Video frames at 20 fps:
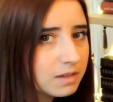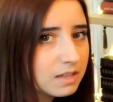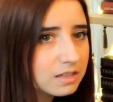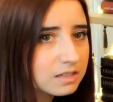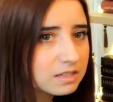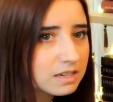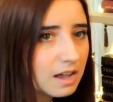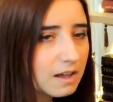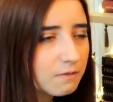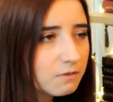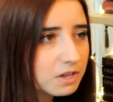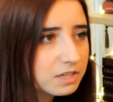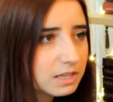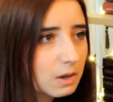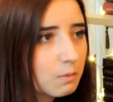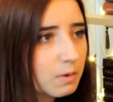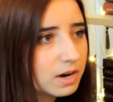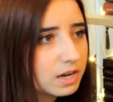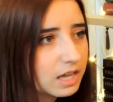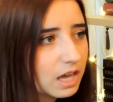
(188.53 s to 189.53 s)
and stuff because
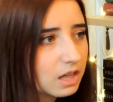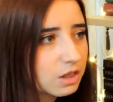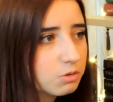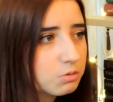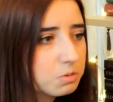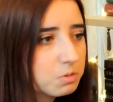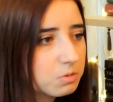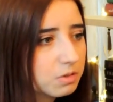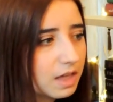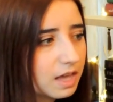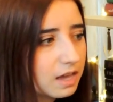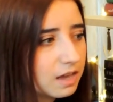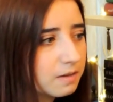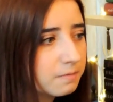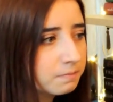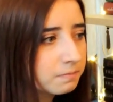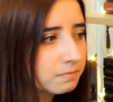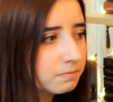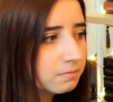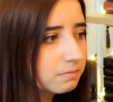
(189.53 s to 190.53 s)
I want to get through like
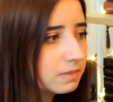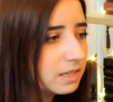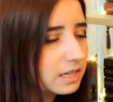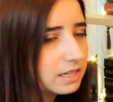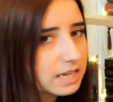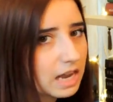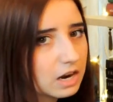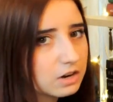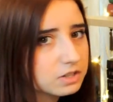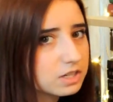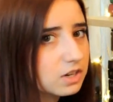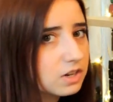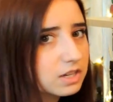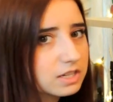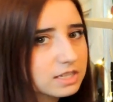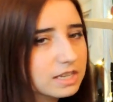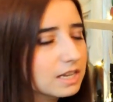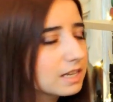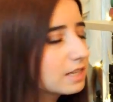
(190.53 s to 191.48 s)
the entire series,